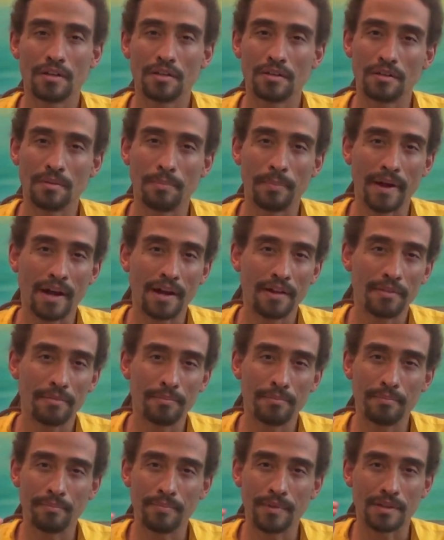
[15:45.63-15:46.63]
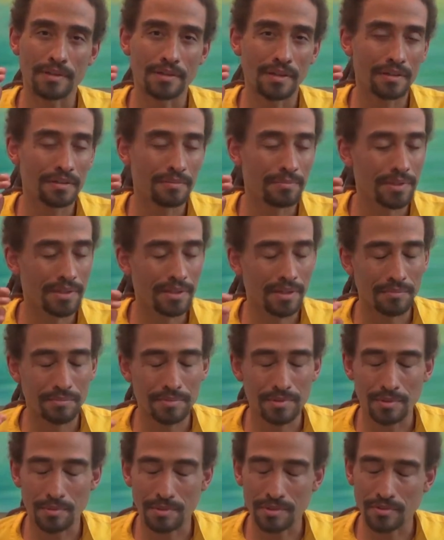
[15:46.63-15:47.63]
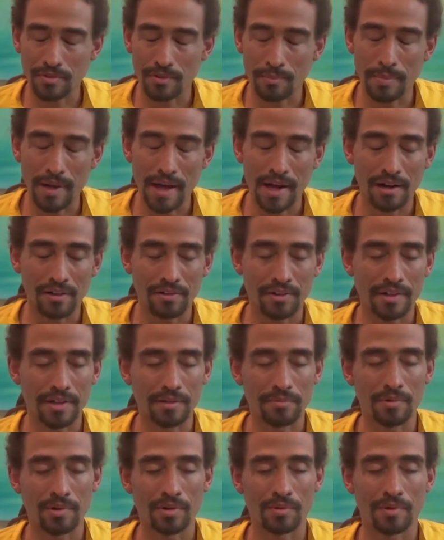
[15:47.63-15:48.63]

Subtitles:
The path, it doesn't become so much of a battle anymore